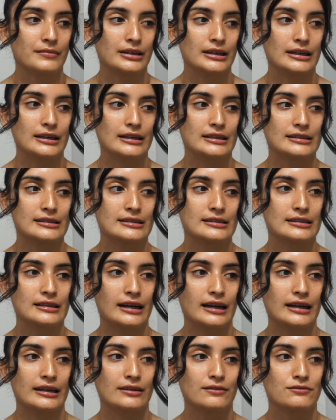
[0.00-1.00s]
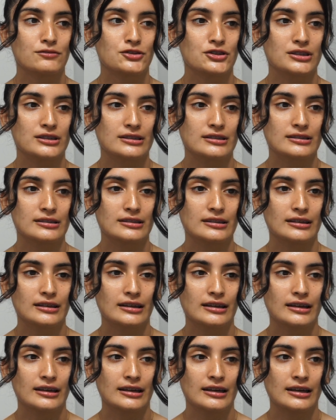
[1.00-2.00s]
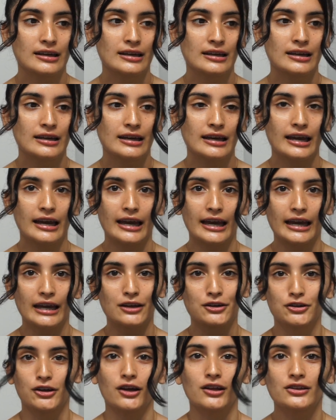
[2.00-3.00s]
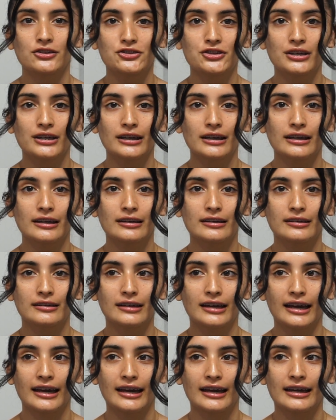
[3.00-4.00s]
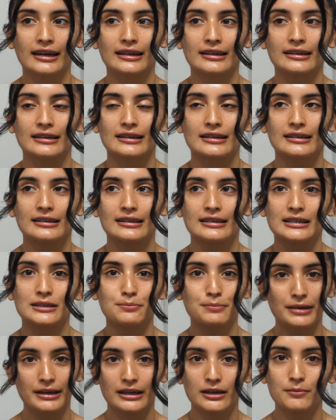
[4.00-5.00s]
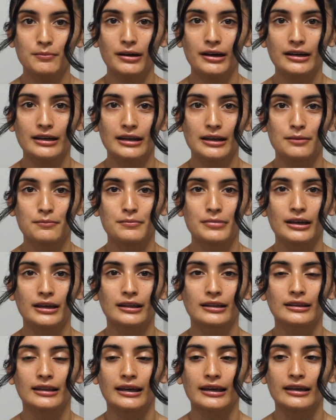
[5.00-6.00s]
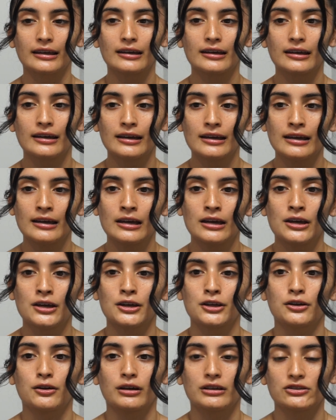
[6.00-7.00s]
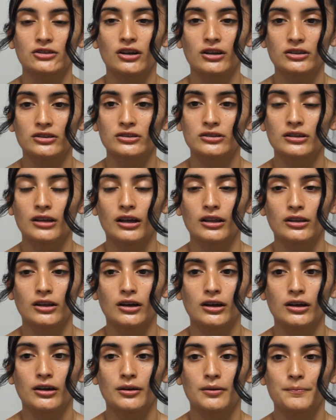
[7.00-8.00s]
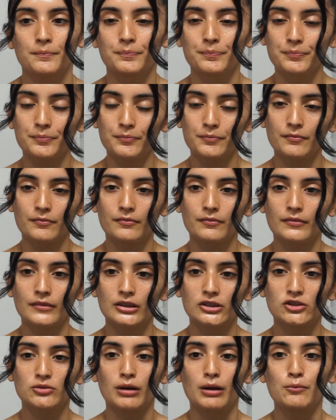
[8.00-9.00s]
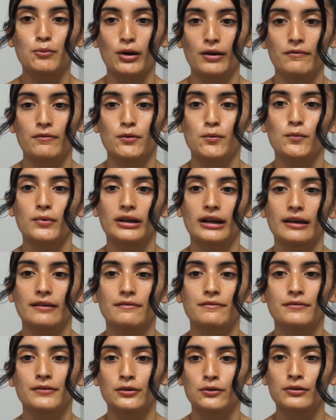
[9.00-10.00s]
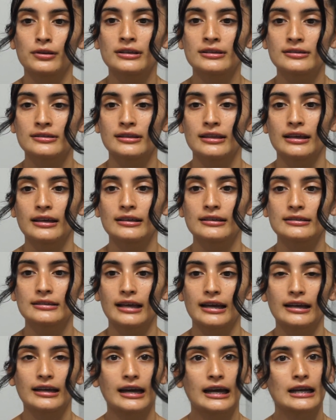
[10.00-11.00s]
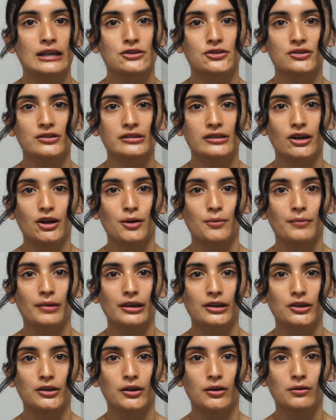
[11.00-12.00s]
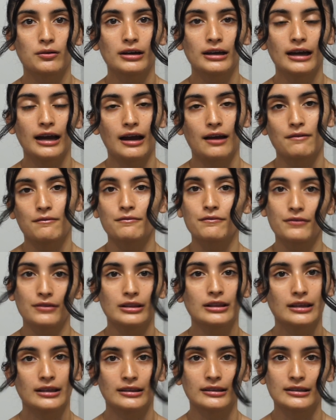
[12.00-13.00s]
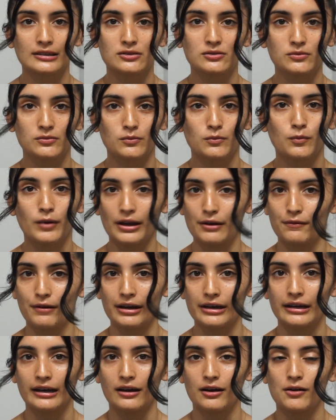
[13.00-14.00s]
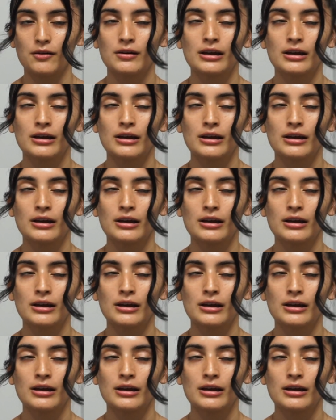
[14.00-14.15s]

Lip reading: it's kind of just acknowledging it and speaking about it and being like, you know, I talk a lot to my boyfriend when I feel these things. I kind of just, I'm like, you know what, I'm feeling this way right now,